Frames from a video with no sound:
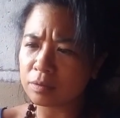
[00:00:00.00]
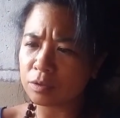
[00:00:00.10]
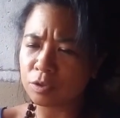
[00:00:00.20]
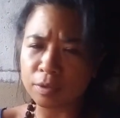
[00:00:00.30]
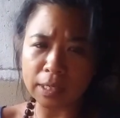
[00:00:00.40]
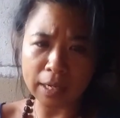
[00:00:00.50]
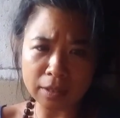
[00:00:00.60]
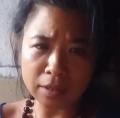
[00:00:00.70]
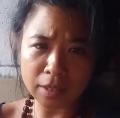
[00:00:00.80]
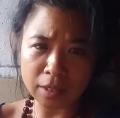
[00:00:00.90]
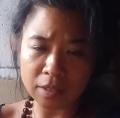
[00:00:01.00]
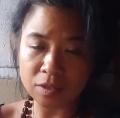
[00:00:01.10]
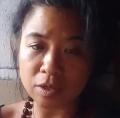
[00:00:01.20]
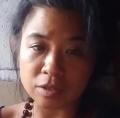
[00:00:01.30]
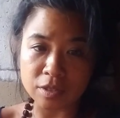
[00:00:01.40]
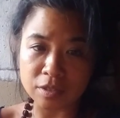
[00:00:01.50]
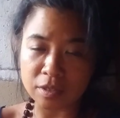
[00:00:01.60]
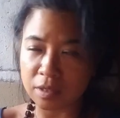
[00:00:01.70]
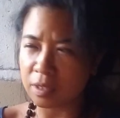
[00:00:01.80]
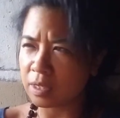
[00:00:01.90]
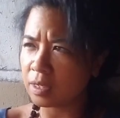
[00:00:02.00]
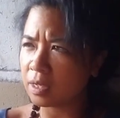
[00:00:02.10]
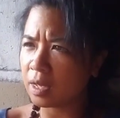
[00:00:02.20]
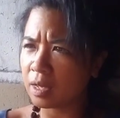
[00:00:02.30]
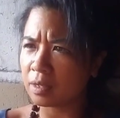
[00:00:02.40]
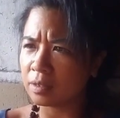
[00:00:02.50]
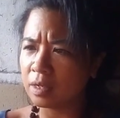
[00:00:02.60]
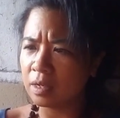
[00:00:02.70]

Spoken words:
create things artistically and